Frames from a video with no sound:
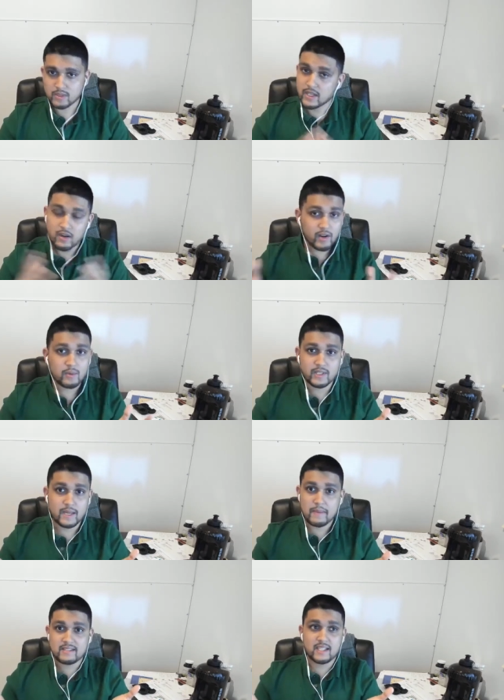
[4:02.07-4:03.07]
was like, all right, well,
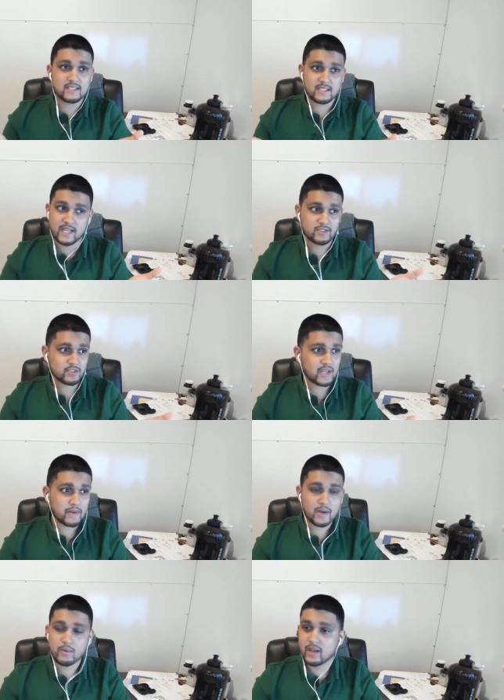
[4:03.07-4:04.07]
that makes sense, because I tried
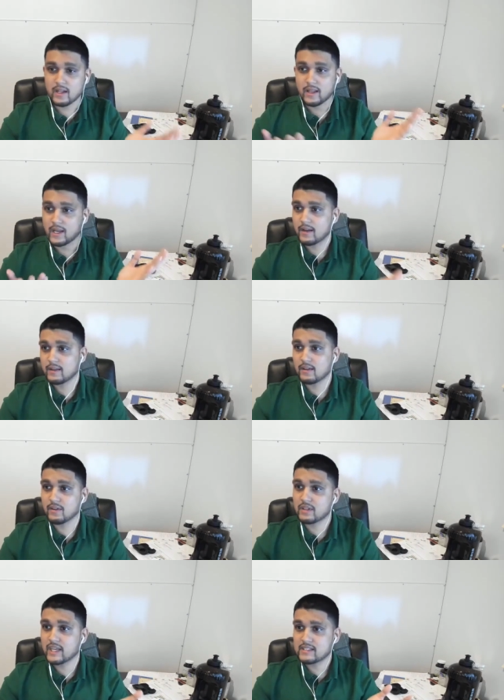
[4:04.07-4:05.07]
my way. And like, I, you
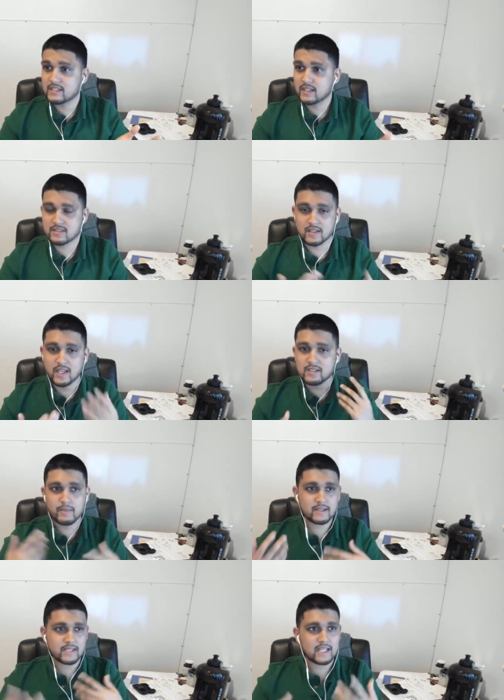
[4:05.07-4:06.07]
know, the laziness, the lazy
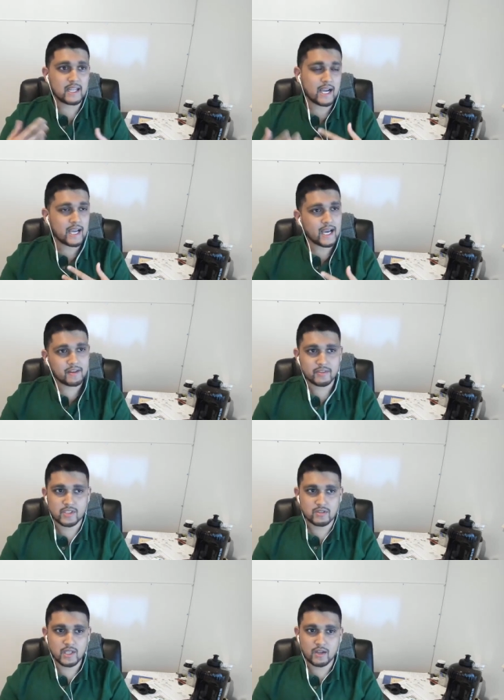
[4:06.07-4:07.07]
mentality I had, we
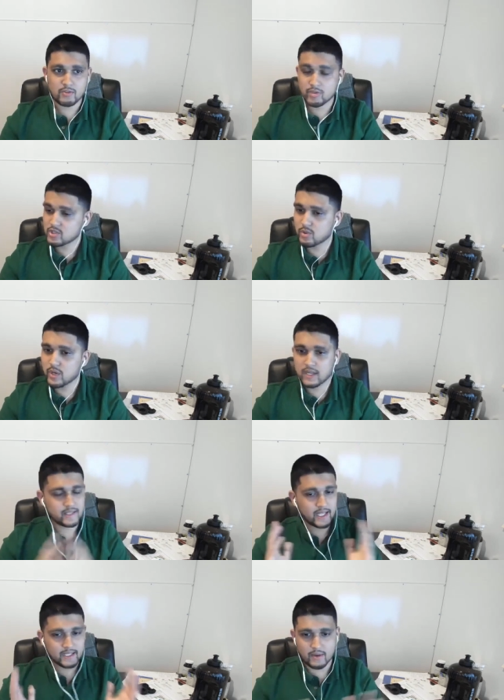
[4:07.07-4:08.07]
just get rich quick,
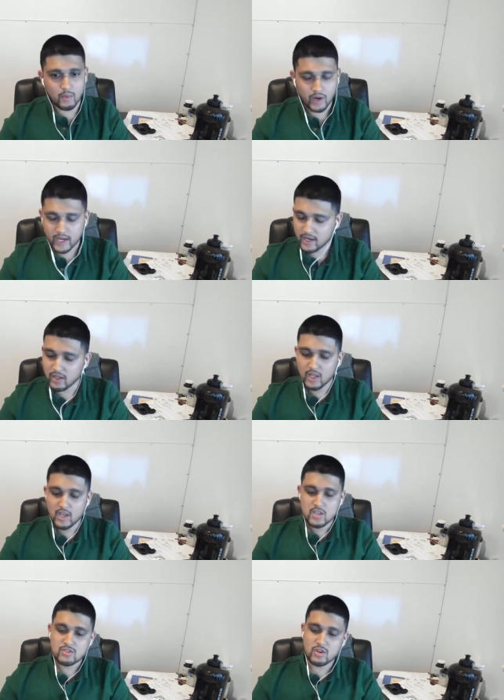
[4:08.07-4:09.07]
that didn't work out.
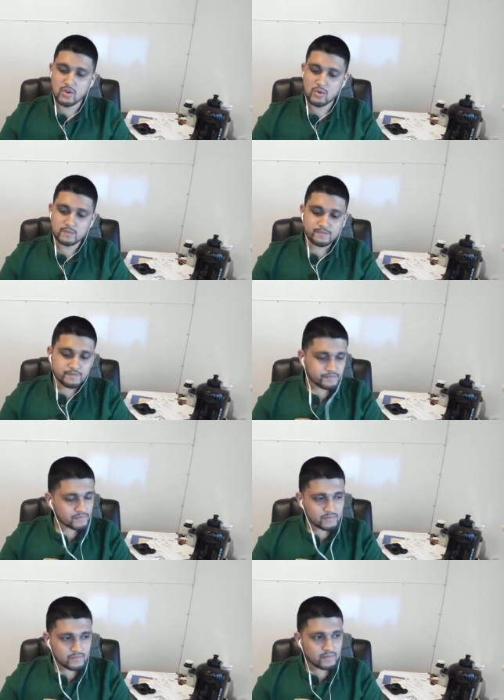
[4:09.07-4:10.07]
So,
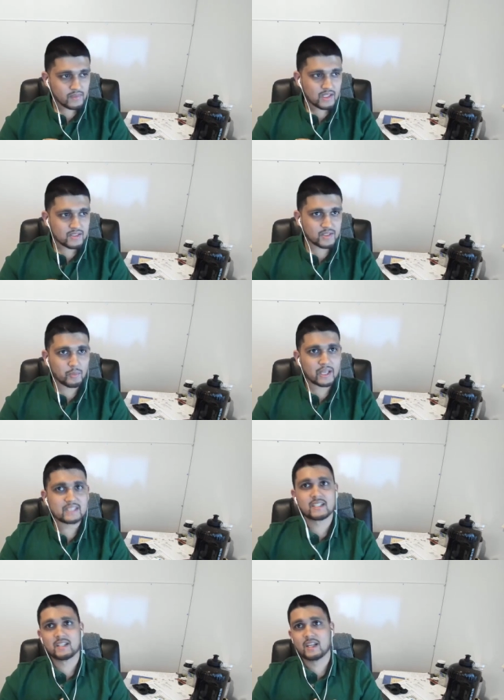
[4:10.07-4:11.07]
so
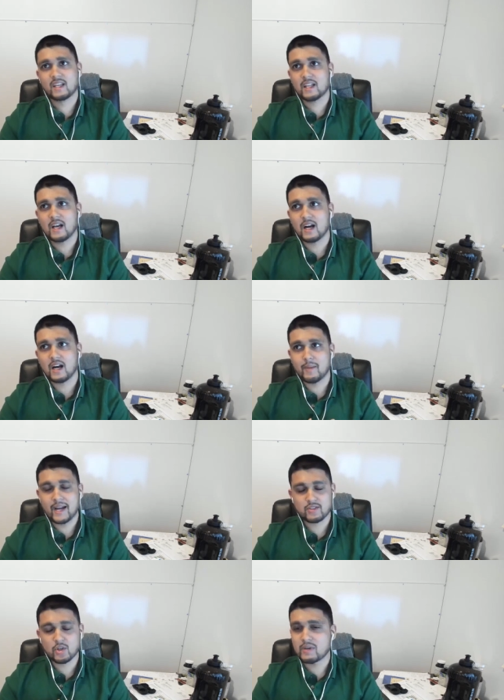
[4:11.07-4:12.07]
basically um,
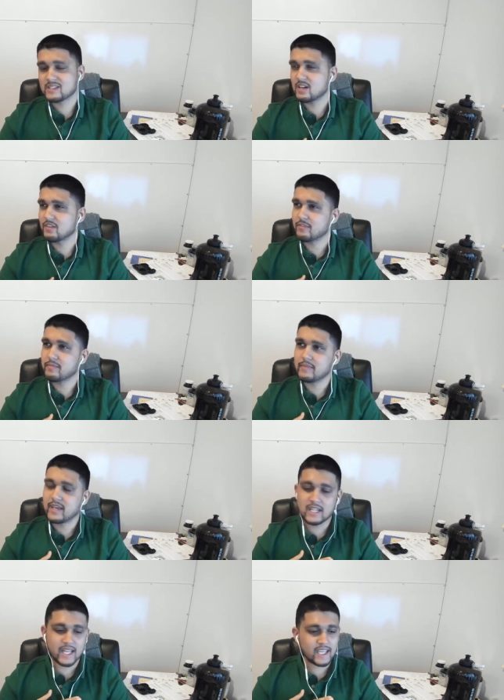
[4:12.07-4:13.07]
I told myself,
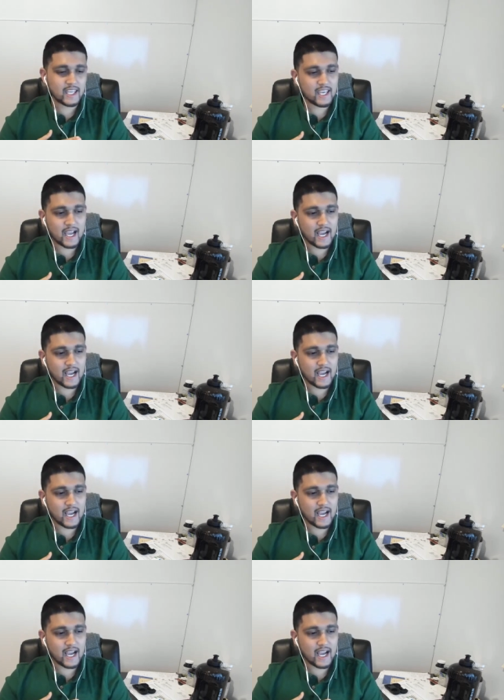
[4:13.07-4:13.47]
man, like